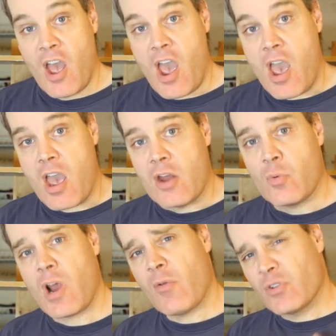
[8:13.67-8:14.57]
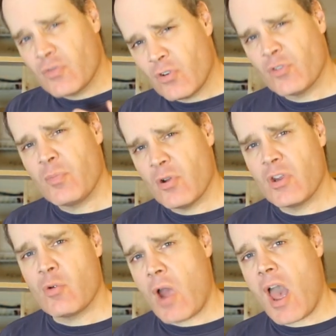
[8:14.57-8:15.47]
And when I was first
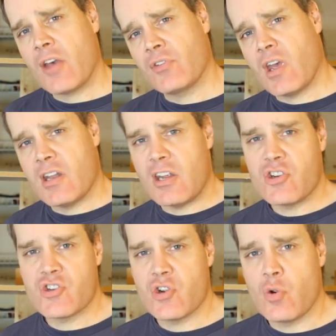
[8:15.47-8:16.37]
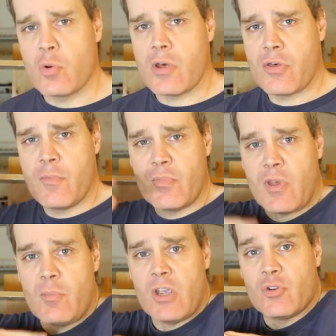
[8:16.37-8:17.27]
building racks, I had issue with
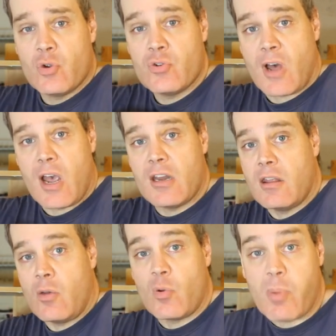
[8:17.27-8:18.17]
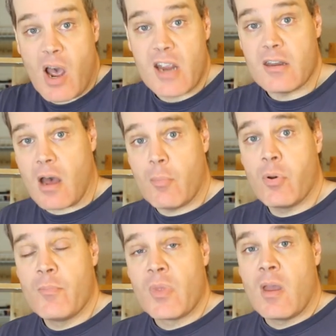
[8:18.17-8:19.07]
them being too tight and they would bind up
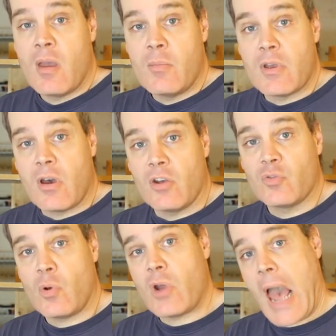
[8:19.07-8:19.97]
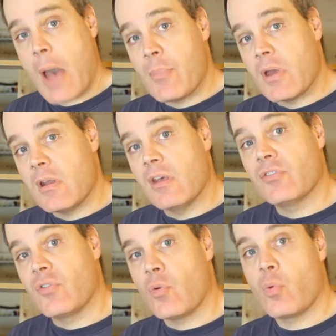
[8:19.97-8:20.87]
because what would happen
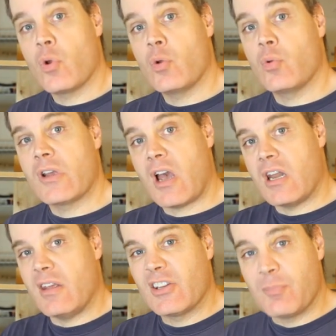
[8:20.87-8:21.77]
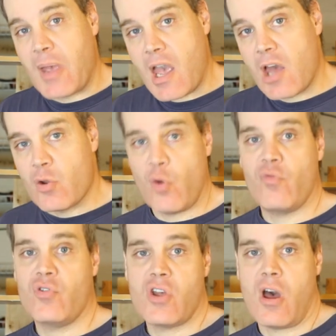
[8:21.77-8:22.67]
is the wood would kind of expand
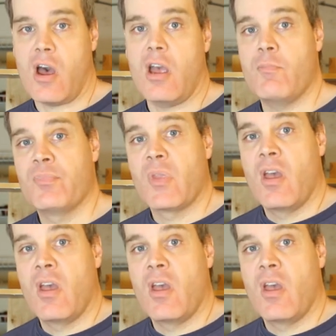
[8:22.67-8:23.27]
over time.